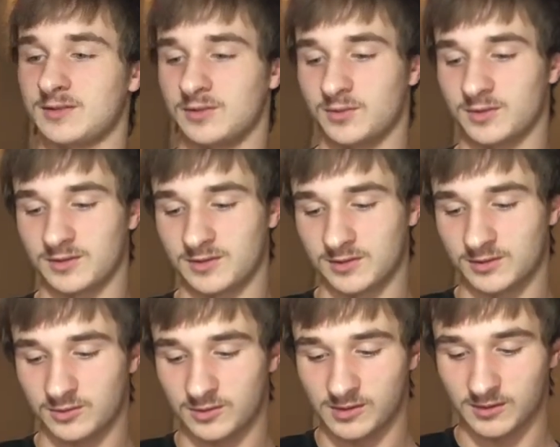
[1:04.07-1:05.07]
has the word
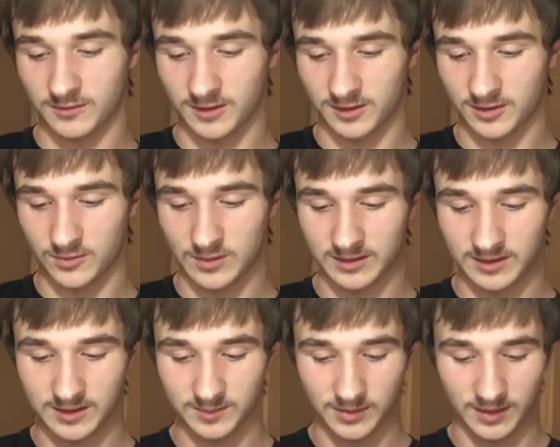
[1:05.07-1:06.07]
search, which is fun to do while
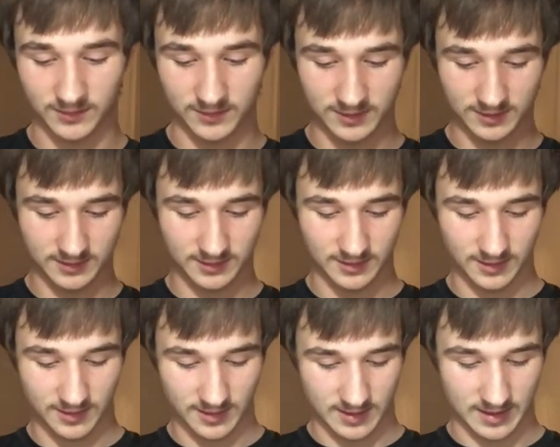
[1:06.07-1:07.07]
eating breakfast.
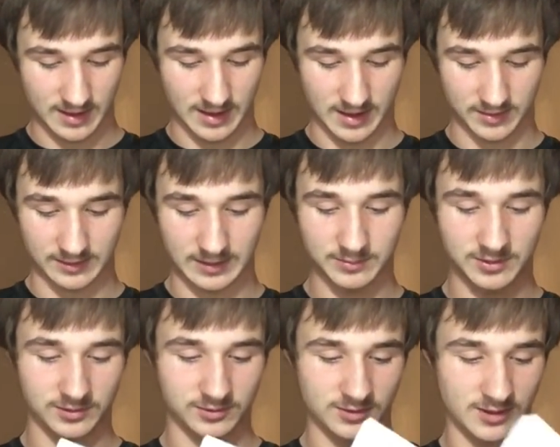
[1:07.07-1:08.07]
And the tips
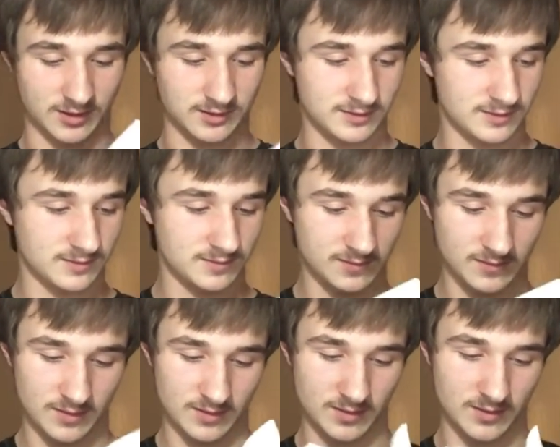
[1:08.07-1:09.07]
and tricks.
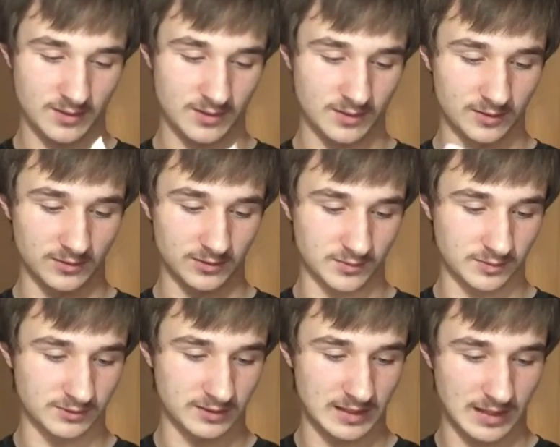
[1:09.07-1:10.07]
So we'll
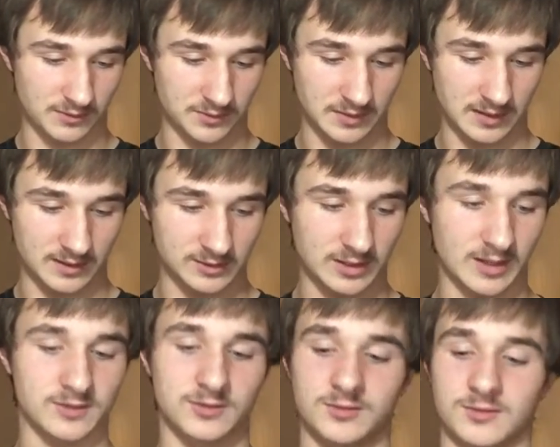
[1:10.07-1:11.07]
read that when we get a
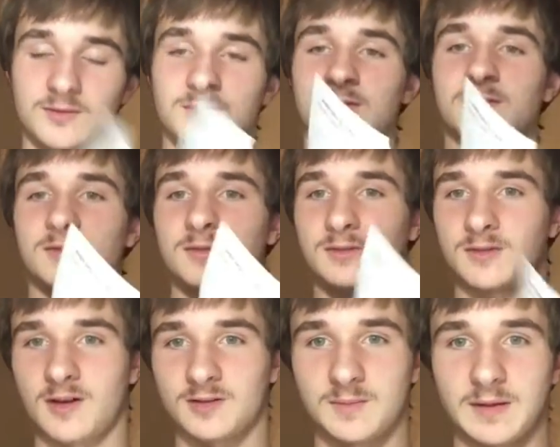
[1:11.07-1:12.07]
chance. Ooh,
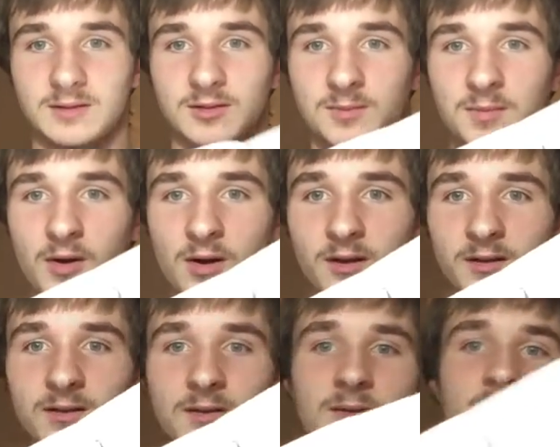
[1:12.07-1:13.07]
talks about the spawn,